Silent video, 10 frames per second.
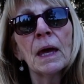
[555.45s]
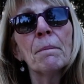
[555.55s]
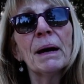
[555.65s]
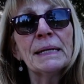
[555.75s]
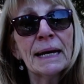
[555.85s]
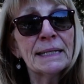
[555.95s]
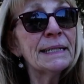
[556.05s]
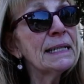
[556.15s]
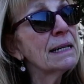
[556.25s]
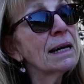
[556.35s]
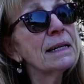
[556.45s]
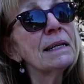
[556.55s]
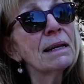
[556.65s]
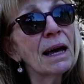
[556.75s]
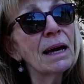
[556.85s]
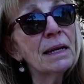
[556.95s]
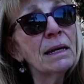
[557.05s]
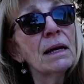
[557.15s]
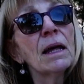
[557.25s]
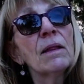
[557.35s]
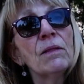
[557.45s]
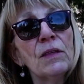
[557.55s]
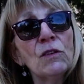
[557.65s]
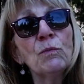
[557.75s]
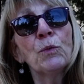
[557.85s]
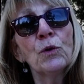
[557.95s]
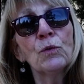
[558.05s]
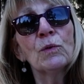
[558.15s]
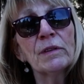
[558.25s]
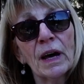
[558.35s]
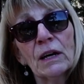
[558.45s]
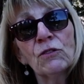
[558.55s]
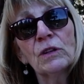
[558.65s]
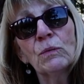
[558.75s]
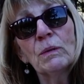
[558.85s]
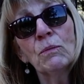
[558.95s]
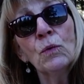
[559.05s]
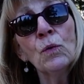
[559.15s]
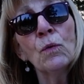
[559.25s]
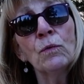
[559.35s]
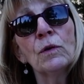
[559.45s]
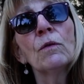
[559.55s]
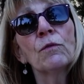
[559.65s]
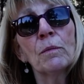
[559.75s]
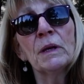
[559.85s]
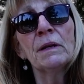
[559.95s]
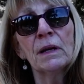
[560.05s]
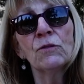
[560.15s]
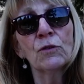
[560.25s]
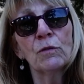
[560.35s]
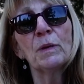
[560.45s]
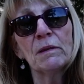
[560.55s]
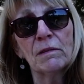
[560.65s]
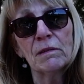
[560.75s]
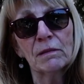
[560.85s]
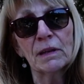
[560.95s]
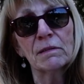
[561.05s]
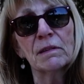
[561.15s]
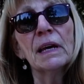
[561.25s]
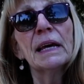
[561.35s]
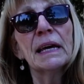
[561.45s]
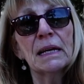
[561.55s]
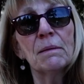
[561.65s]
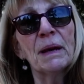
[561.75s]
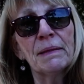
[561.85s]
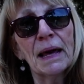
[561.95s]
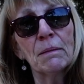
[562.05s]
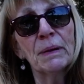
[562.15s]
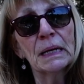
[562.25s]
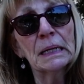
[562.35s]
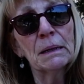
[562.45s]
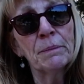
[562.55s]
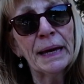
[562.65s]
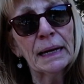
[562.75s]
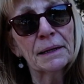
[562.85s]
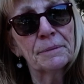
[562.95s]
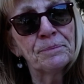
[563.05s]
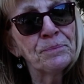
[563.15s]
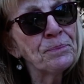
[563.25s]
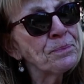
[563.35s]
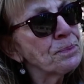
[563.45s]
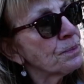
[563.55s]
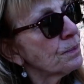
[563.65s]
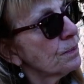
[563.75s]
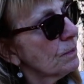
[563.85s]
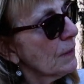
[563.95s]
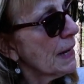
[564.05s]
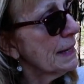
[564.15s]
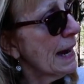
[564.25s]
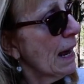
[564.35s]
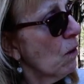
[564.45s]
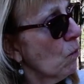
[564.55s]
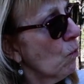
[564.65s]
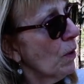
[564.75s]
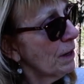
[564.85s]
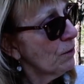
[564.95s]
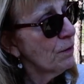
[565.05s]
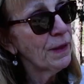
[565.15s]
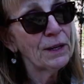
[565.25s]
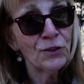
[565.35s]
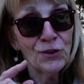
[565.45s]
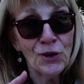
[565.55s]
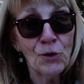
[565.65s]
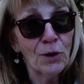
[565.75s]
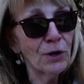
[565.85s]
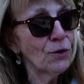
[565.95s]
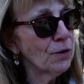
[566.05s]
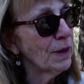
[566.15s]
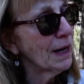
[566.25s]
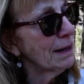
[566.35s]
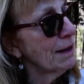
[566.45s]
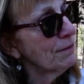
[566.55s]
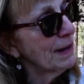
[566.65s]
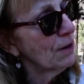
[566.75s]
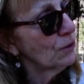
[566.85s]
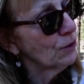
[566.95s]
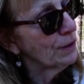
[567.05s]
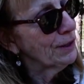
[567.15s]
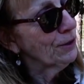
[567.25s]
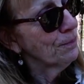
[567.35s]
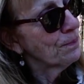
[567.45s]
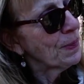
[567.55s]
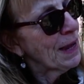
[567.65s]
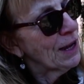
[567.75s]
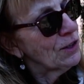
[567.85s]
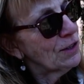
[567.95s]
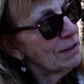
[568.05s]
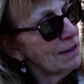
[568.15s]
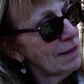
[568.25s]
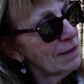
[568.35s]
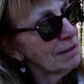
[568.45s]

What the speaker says: By 1999, this bird was actually removed from the endangered species list. It had made that big a comeback. Now, one other thing to note on her that I left out earlier, do you see this